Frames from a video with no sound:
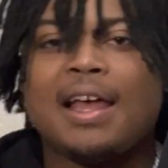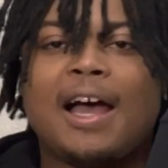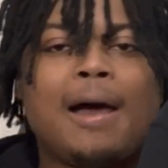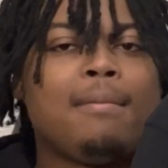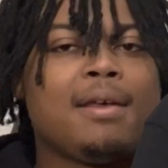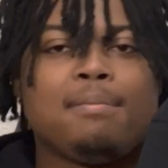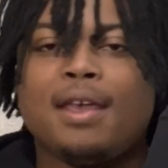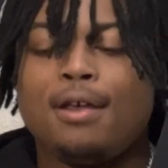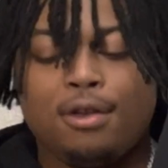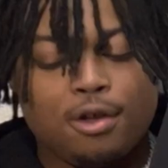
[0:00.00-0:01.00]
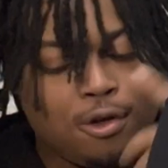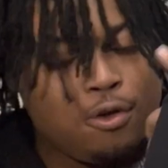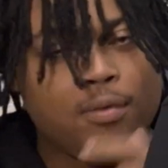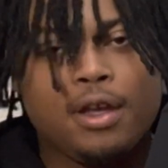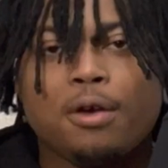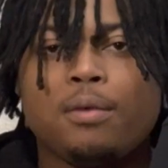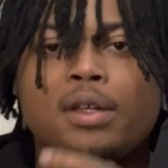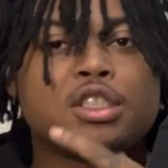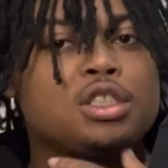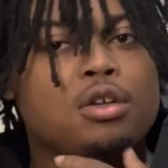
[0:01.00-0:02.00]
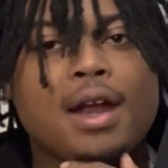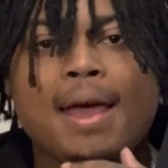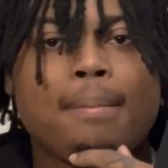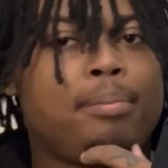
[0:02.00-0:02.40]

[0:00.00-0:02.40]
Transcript: I'm like, man, you know, we could really scrap.